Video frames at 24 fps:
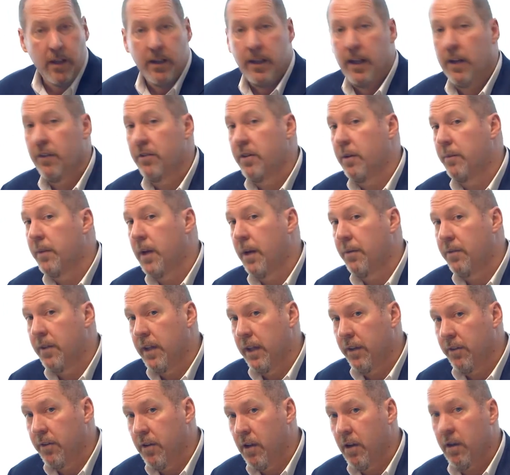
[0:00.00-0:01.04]
Now, sometimes it
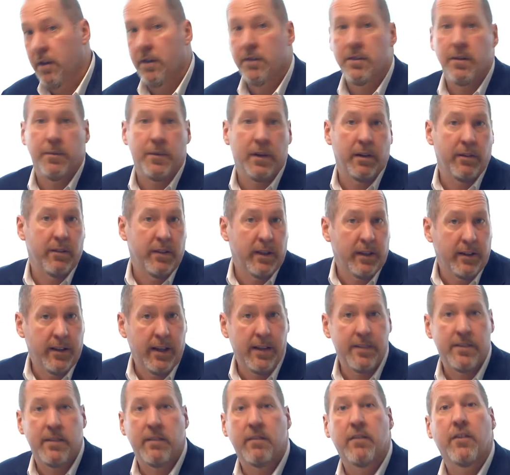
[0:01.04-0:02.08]
takes longer, sometimes it takes
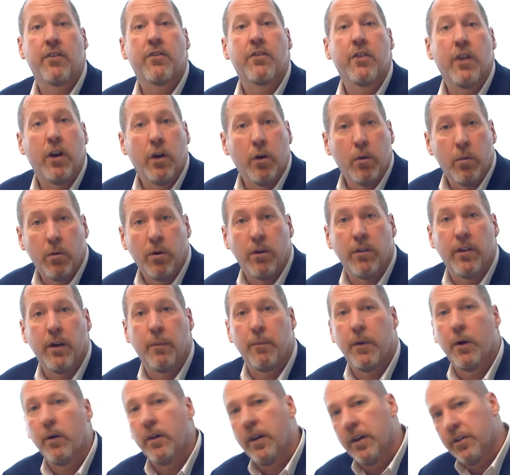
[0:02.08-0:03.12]
less. There's no rule of
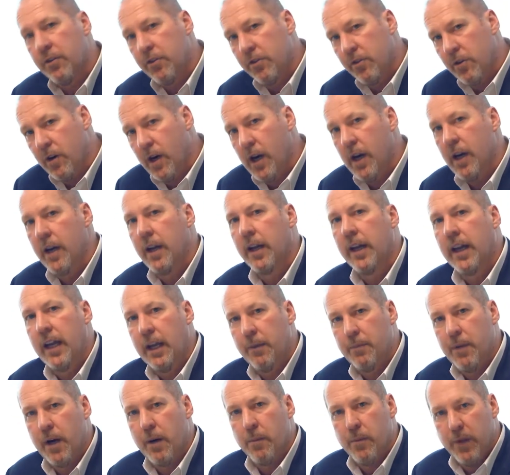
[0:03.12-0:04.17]
thumb, but let's try to
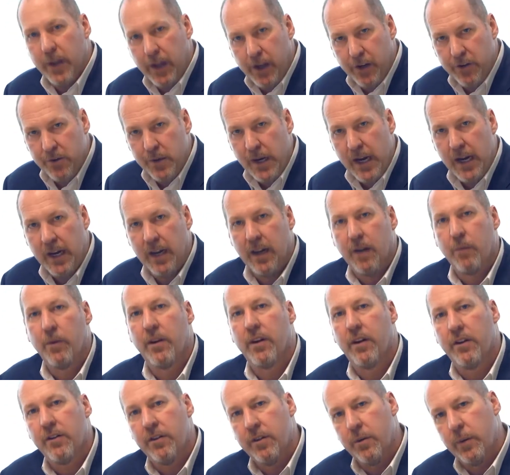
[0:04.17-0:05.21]
keep everybody on track here
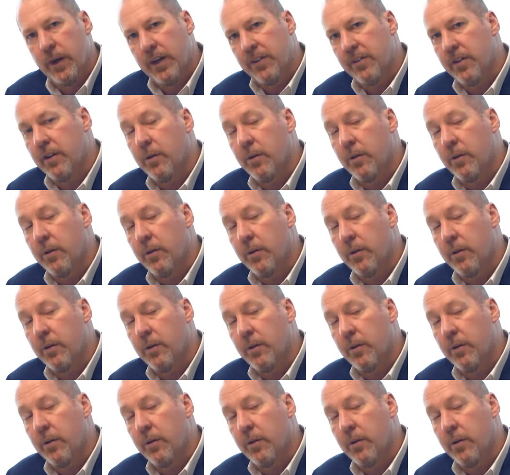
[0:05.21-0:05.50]
within 2 weeks.